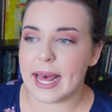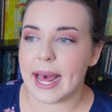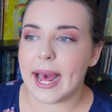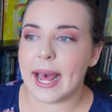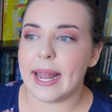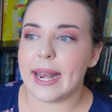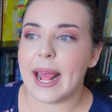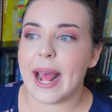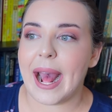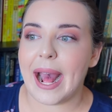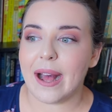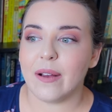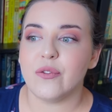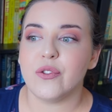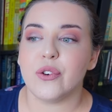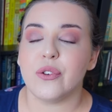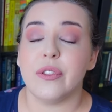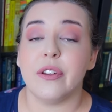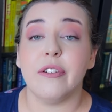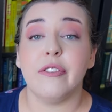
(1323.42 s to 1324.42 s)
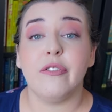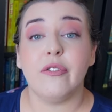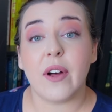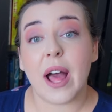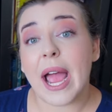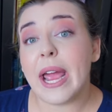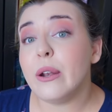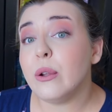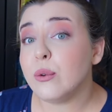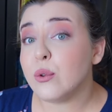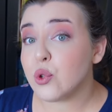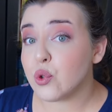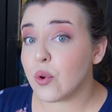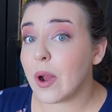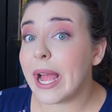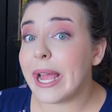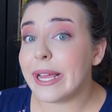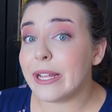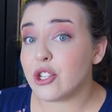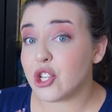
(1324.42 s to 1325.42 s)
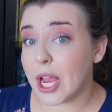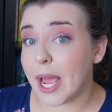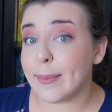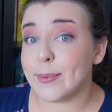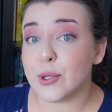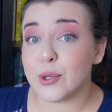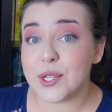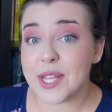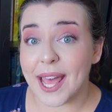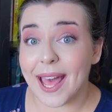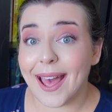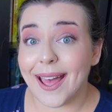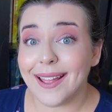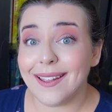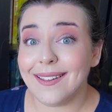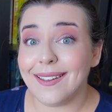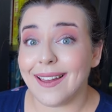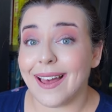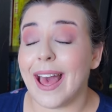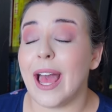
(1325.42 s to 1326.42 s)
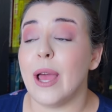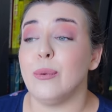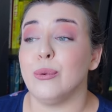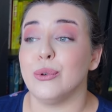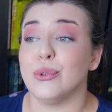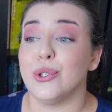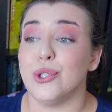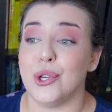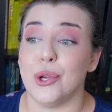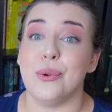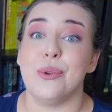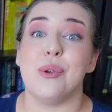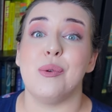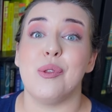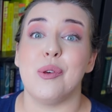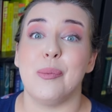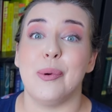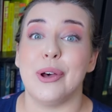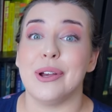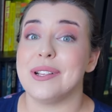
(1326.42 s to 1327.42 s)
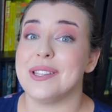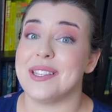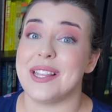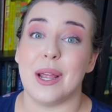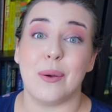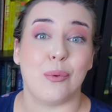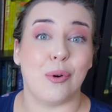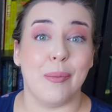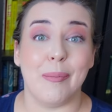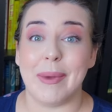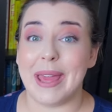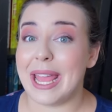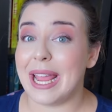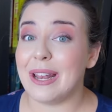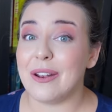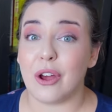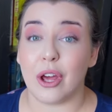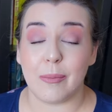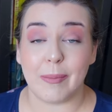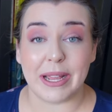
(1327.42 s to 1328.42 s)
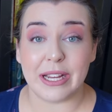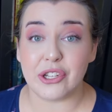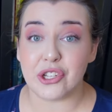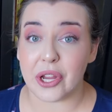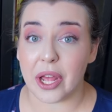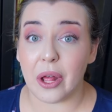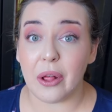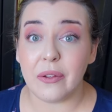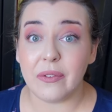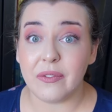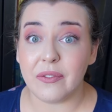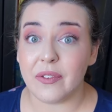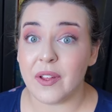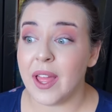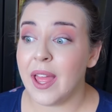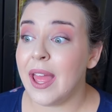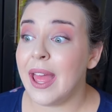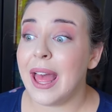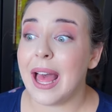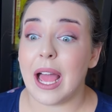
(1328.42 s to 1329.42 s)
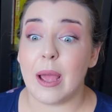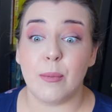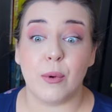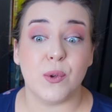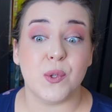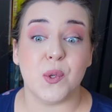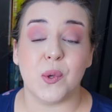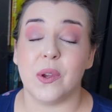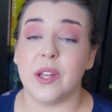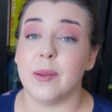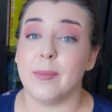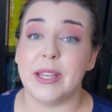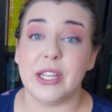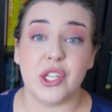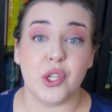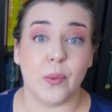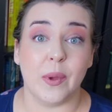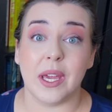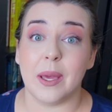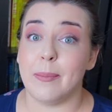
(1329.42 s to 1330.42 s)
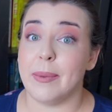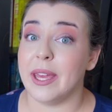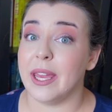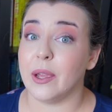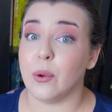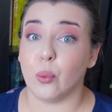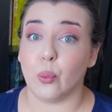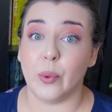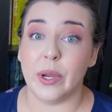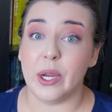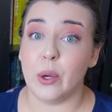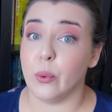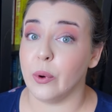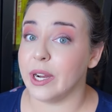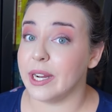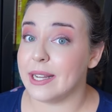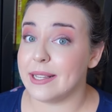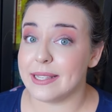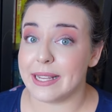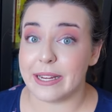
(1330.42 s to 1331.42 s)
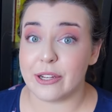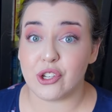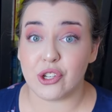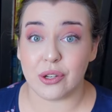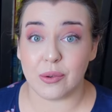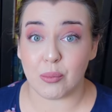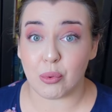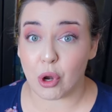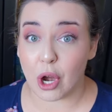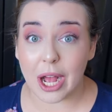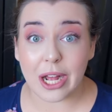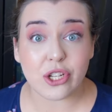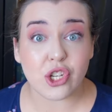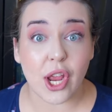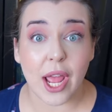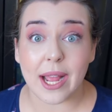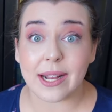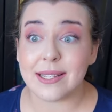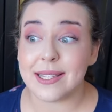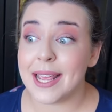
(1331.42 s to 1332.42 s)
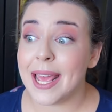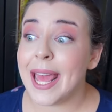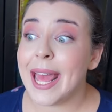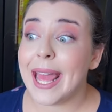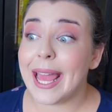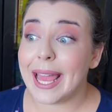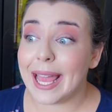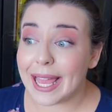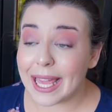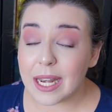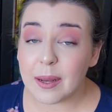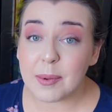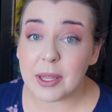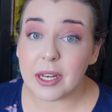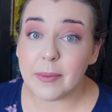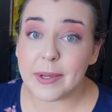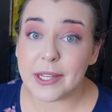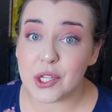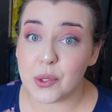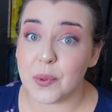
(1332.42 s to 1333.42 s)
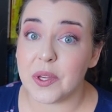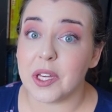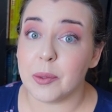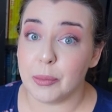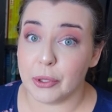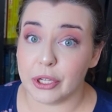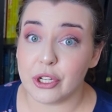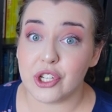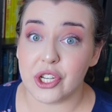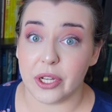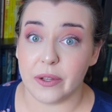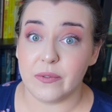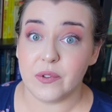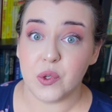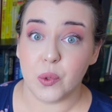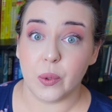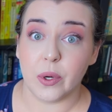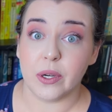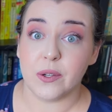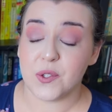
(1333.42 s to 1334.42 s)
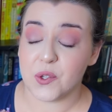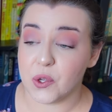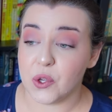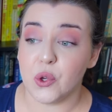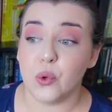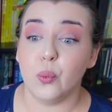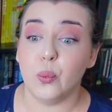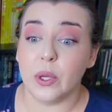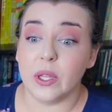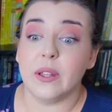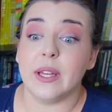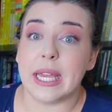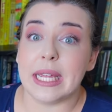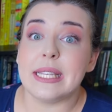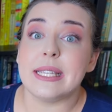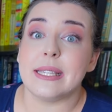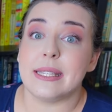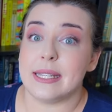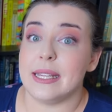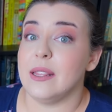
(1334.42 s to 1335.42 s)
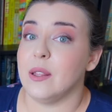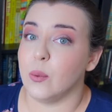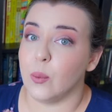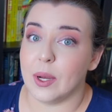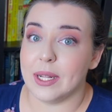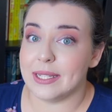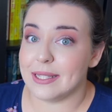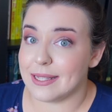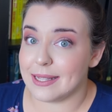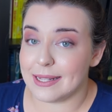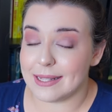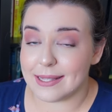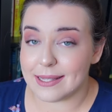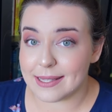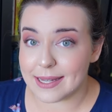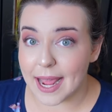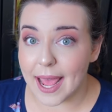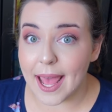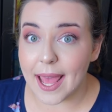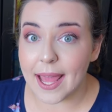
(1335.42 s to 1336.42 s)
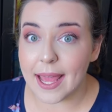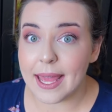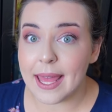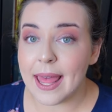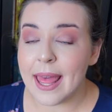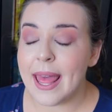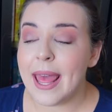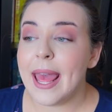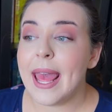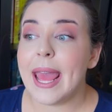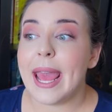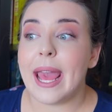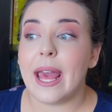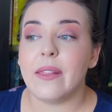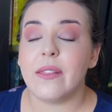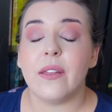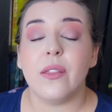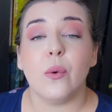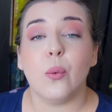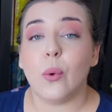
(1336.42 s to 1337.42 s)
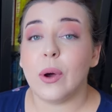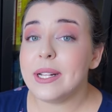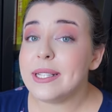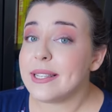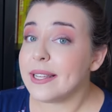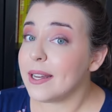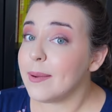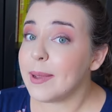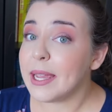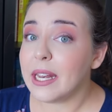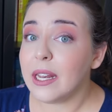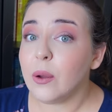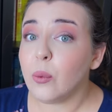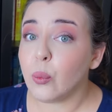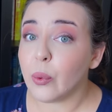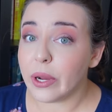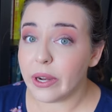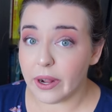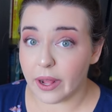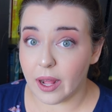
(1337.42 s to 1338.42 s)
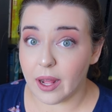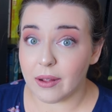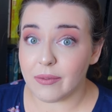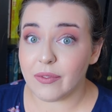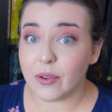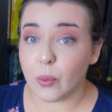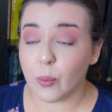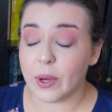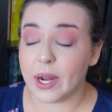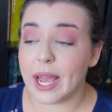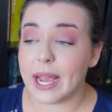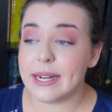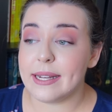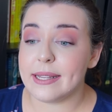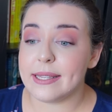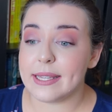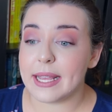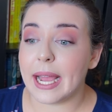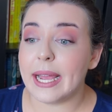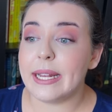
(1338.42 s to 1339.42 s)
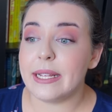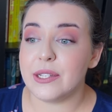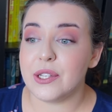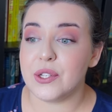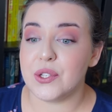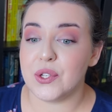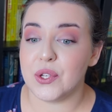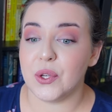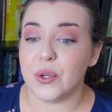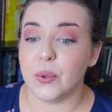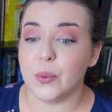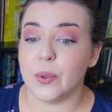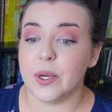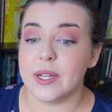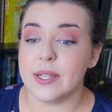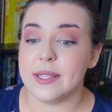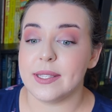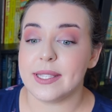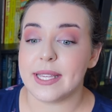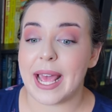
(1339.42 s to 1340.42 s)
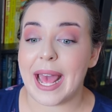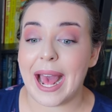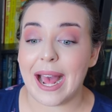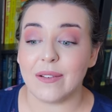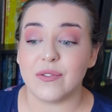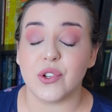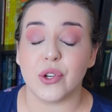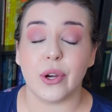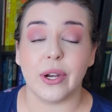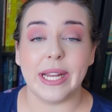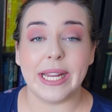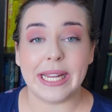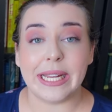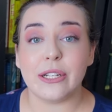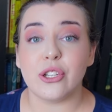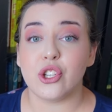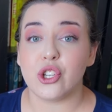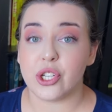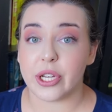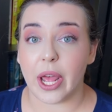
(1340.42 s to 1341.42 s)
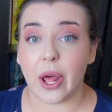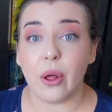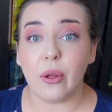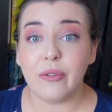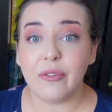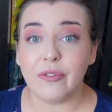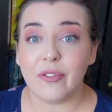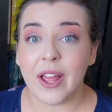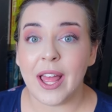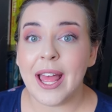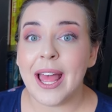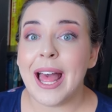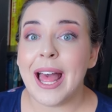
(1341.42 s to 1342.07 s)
that after the final try a chapter tag, I will show you the books that remain on my shelf. I'm also going to be doing a big reorganization project and I'm going to be doing a bookshelf tour. So you will get to see the ones that stay. And then the ones that I'm getting rid of, what I decided to do was after each shelf,